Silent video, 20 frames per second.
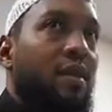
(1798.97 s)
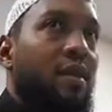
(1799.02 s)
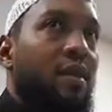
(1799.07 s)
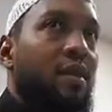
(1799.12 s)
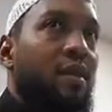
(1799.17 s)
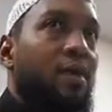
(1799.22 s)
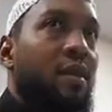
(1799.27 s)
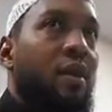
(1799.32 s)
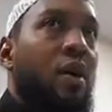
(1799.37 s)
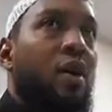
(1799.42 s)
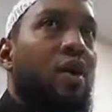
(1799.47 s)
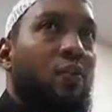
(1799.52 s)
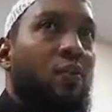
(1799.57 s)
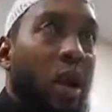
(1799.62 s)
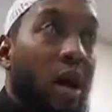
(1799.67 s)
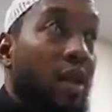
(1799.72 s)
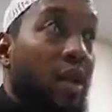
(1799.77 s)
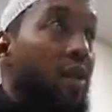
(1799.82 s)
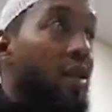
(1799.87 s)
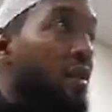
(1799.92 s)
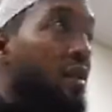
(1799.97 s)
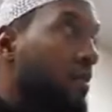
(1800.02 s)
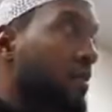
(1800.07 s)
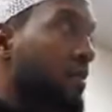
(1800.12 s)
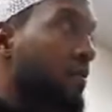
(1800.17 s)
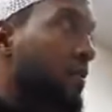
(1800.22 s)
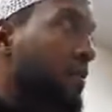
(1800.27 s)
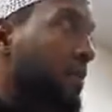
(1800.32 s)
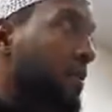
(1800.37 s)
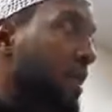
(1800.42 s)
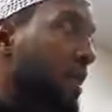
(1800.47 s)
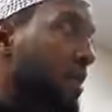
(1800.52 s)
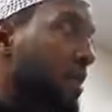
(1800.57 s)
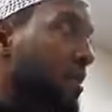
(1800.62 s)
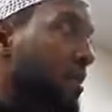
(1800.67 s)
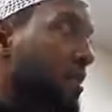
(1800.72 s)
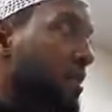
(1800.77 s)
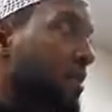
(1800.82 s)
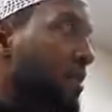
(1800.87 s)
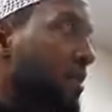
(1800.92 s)
We heard Muhaddith before, right?
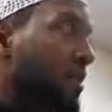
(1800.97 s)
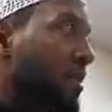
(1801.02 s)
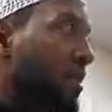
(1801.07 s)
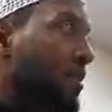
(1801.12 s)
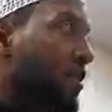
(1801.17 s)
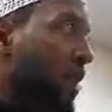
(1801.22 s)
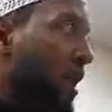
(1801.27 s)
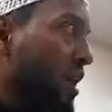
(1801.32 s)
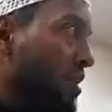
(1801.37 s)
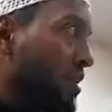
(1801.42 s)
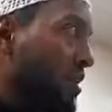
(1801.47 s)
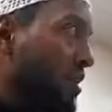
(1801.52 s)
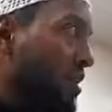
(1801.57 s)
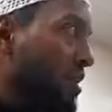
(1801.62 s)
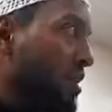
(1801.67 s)
That Muhaddith,